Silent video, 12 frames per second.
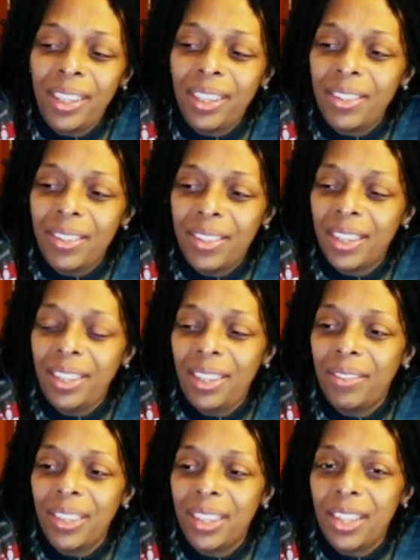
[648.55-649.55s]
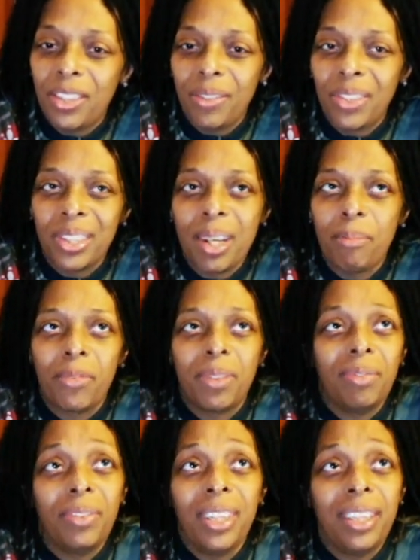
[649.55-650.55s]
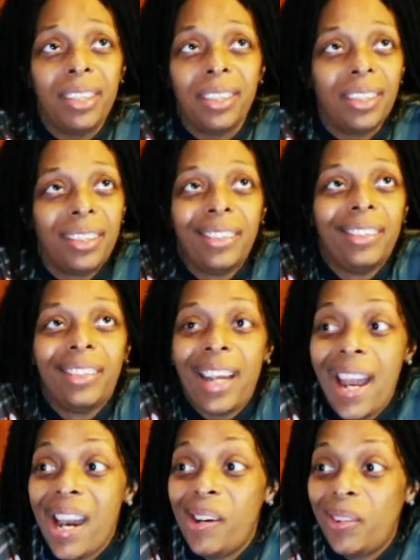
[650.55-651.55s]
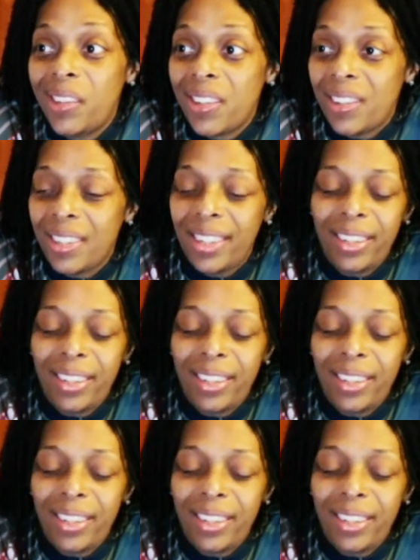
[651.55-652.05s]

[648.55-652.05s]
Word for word: and then suddenly you realize you slept for freaking hours.